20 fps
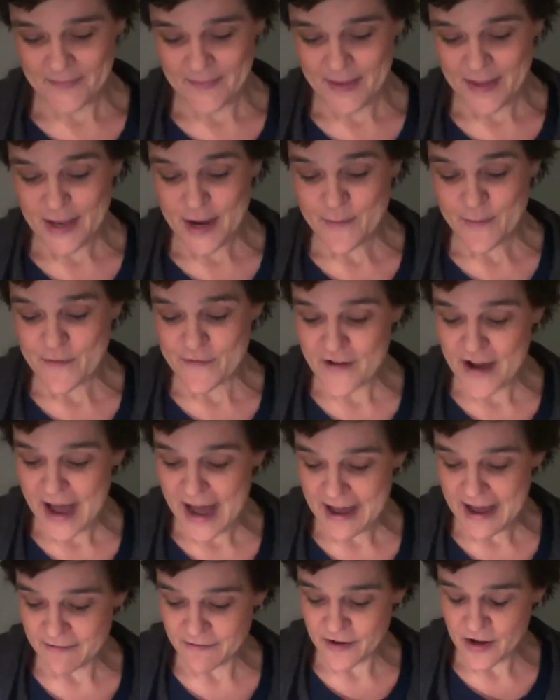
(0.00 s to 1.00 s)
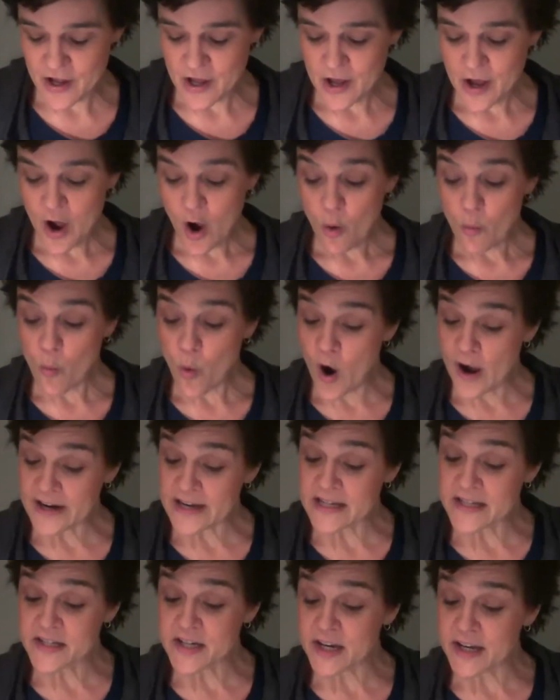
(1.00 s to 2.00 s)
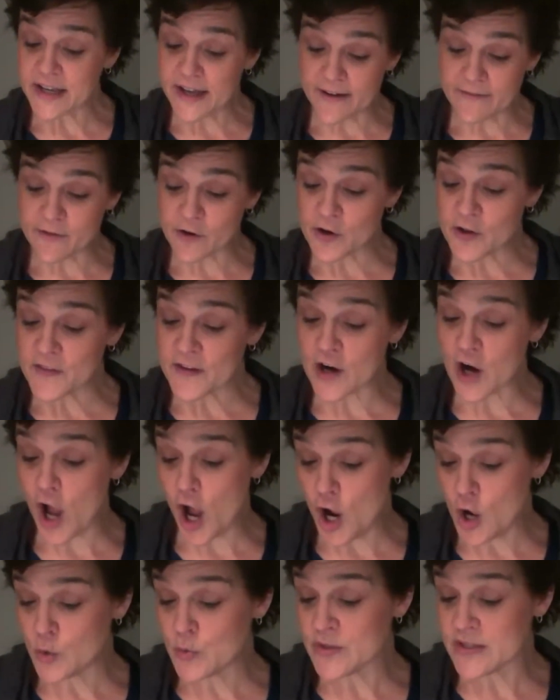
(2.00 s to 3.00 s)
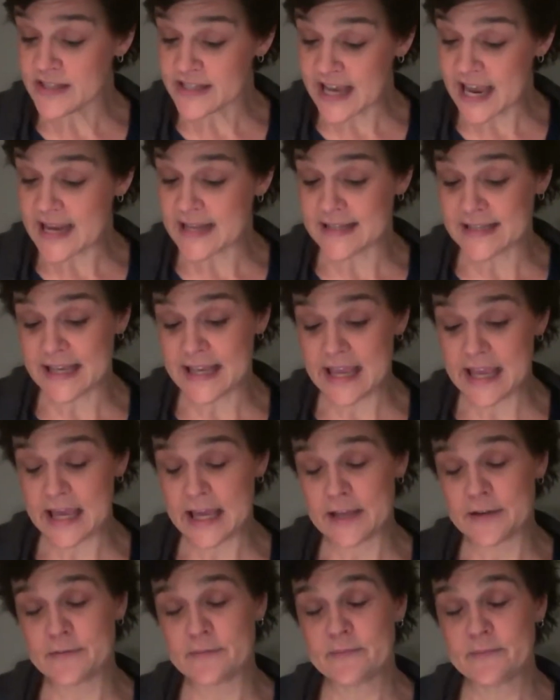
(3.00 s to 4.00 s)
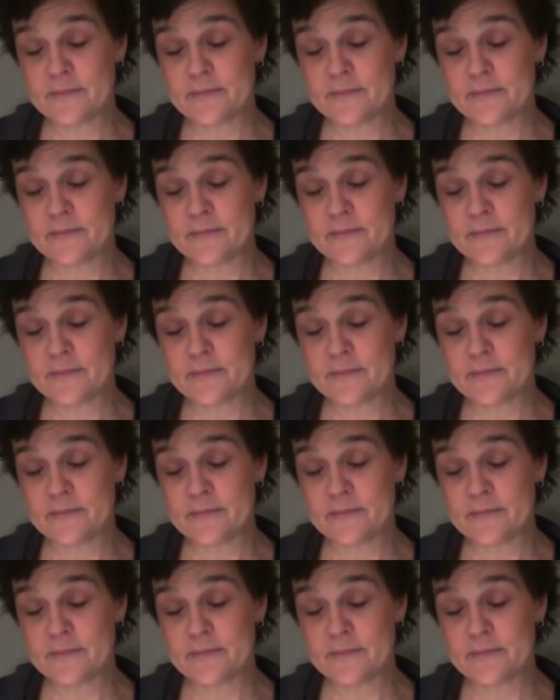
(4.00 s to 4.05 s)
Number 5. Wanted to govern their own states again.